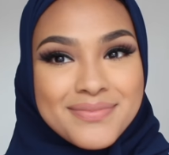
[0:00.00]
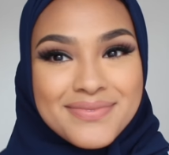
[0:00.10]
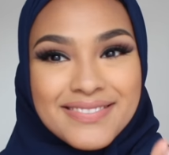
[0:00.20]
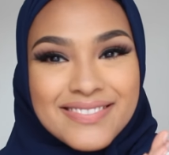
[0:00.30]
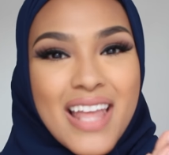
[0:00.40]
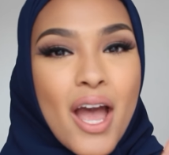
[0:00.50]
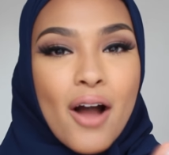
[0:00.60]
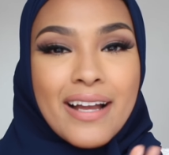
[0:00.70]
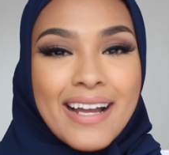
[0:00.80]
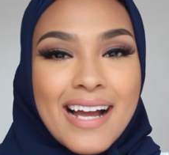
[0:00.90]

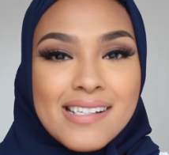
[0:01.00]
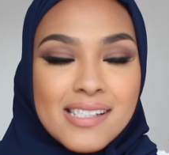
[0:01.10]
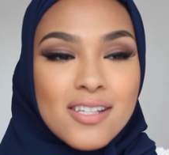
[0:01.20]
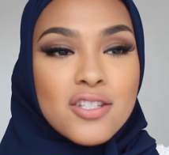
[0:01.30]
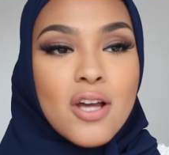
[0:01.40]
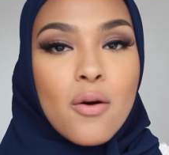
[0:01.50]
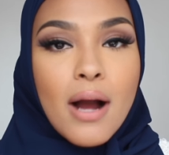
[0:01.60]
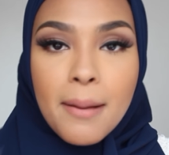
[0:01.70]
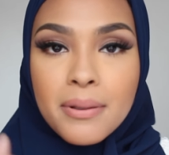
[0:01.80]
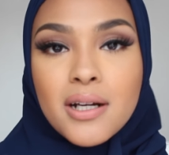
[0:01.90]
Okay guys, so
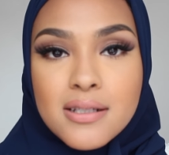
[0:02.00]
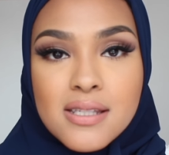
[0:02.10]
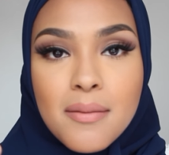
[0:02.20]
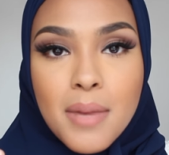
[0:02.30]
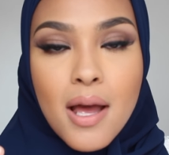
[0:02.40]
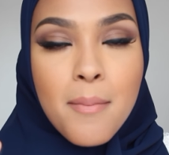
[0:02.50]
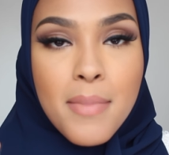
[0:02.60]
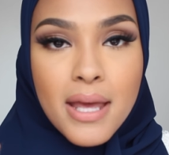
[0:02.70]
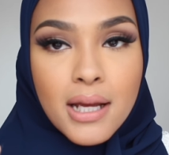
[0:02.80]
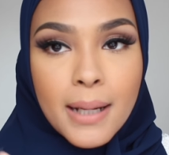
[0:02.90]
I put on some
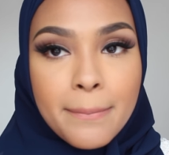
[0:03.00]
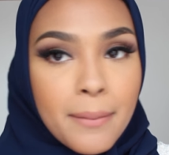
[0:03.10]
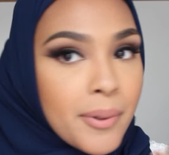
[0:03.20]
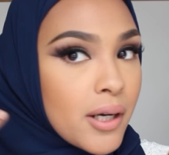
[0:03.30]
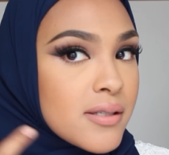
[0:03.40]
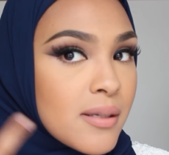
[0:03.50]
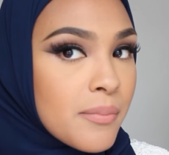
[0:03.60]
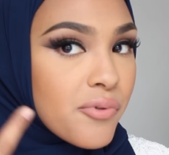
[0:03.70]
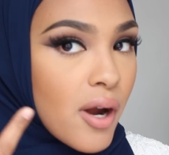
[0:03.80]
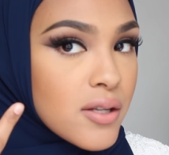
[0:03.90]
makeup, I put on
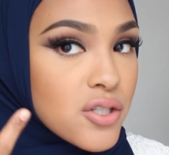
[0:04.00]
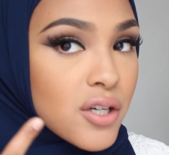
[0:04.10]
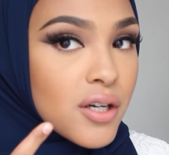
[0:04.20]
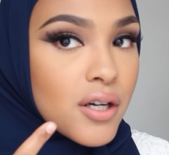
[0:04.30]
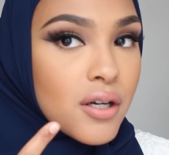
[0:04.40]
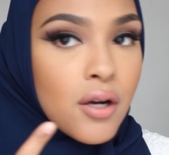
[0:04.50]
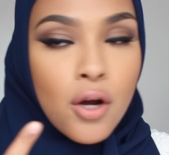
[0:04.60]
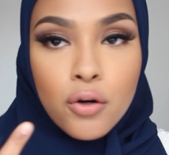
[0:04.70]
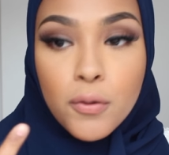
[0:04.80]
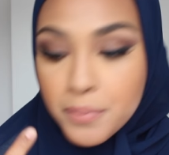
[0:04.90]
some bronzer.
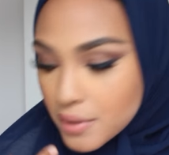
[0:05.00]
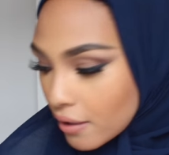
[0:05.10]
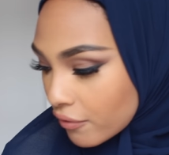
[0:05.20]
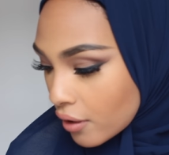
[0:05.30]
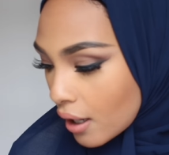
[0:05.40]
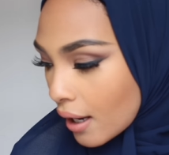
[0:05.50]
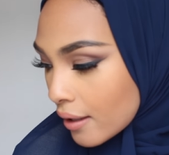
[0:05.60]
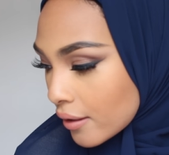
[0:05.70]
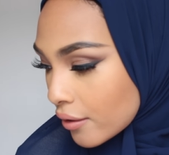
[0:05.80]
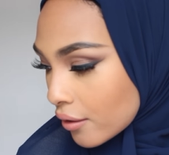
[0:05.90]
Oops, I forgot
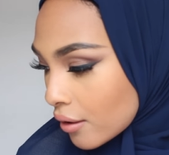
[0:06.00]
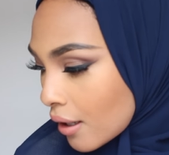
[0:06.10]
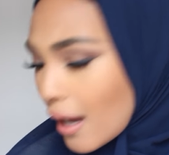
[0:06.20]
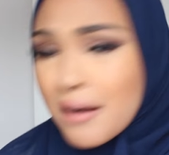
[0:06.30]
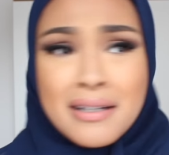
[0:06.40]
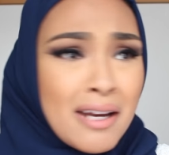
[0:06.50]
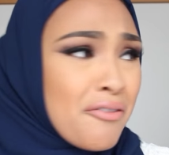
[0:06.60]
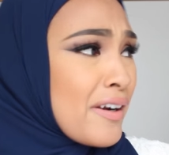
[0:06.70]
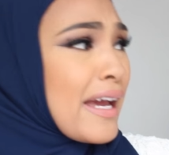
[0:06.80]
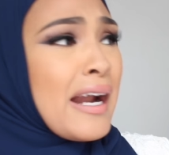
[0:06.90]
highlighter. How can
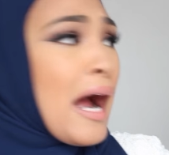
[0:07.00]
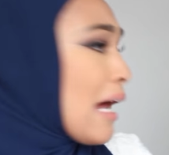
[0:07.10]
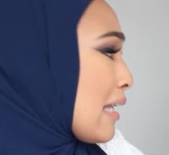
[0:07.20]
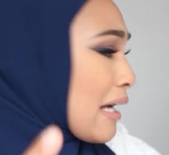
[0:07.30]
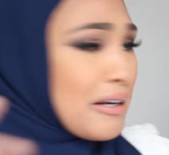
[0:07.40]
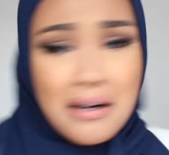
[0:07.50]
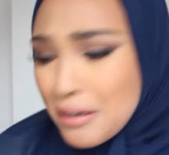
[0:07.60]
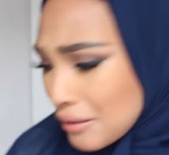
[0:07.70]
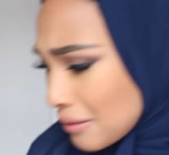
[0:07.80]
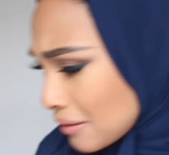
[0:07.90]
I forget
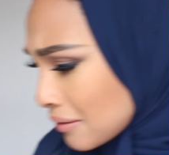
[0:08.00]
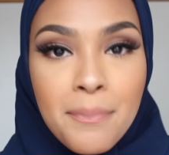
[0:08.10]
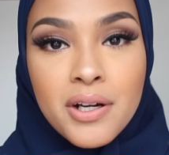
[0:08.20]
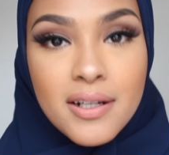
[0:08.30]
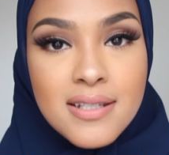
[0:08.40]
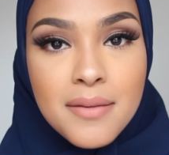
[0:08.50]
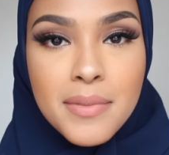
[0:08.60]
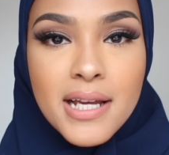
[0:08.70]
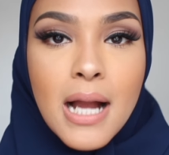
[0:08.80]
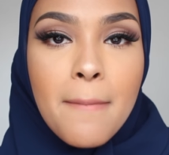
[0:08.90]
highlighter? I put on some
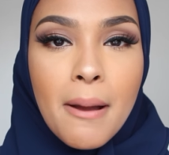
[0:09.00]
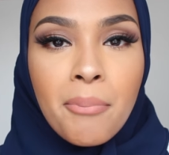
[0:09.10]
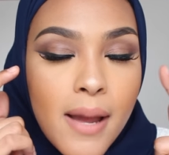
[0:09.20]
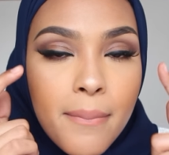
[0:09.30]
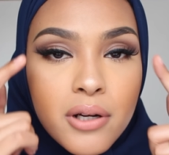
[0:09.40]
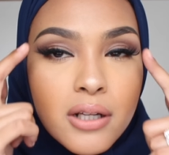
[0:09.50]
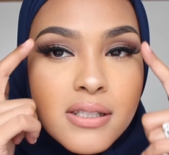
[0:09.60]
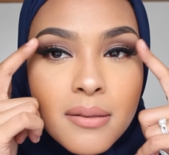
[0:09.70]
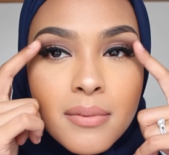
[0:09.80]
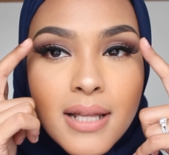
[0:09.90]
makeup, I put on
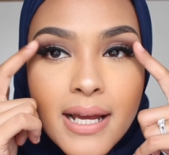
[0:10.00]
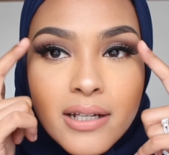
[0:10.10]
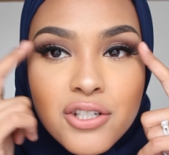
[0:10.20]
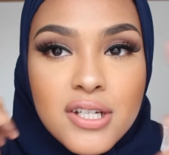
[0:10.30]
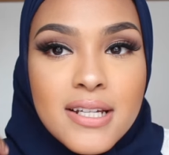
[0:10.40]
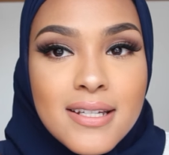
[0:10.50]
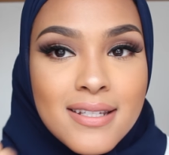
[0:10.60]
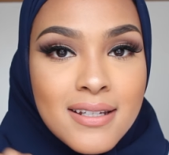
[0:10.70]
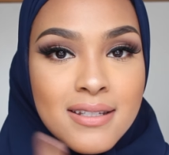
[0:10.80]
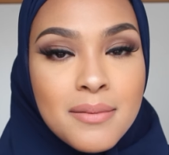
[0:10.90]
some lashes
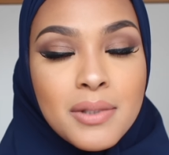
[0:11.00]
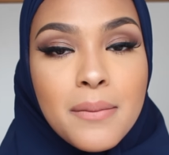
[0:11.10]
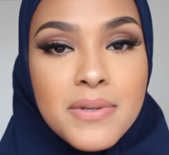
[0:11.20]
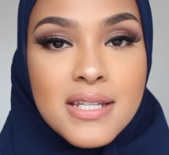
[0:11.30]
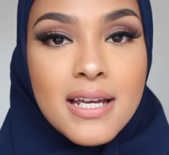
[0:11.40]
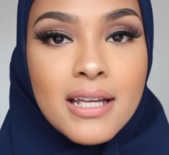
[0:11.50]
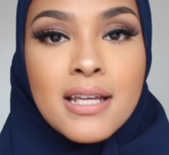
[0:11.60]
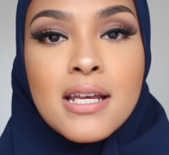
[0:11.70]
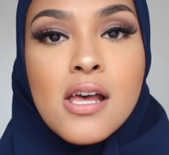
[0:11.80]
and some lipstick.